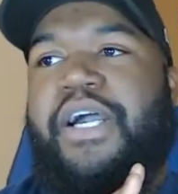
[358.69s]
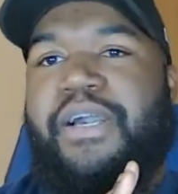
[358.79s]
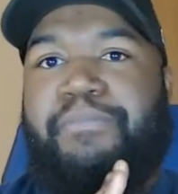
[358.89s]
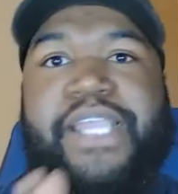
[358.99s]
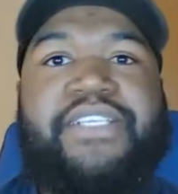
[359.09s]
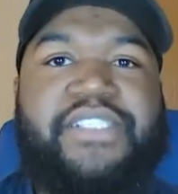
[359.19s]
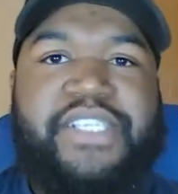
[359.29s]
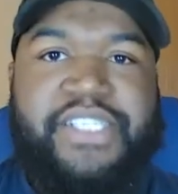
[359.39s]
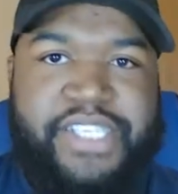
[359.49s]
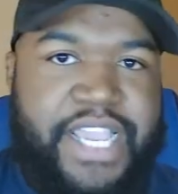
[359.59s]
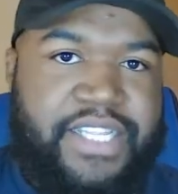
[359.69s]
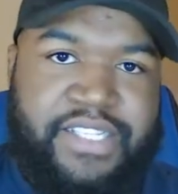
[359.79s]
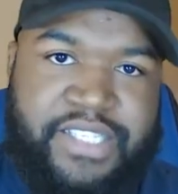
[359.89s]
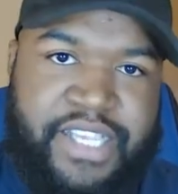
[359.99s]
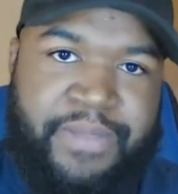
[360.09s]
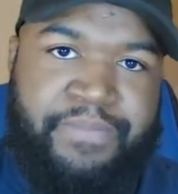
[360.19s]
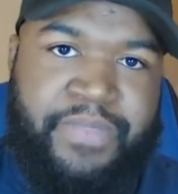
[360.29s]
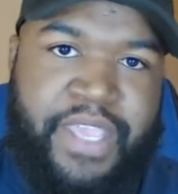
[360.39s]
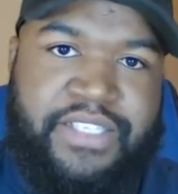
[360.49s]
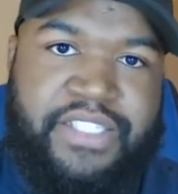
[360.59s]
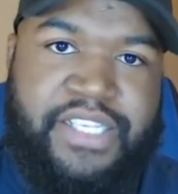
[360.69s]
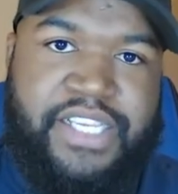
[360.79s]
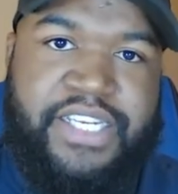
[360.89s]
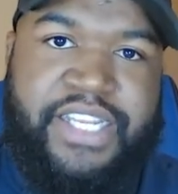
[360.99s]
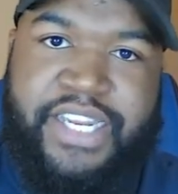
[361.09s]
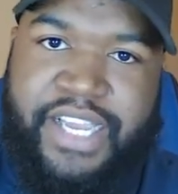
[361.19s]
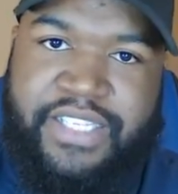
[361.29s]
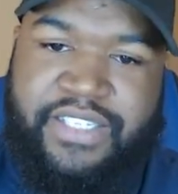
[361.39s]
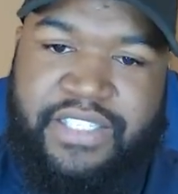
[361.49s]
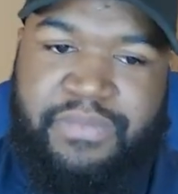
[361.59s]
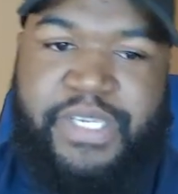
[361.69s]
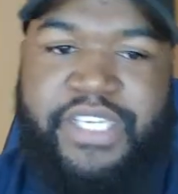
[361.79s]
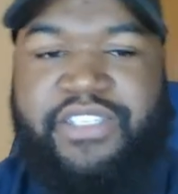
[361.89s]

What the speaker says: basically exactly the same as the Deadeye system. It,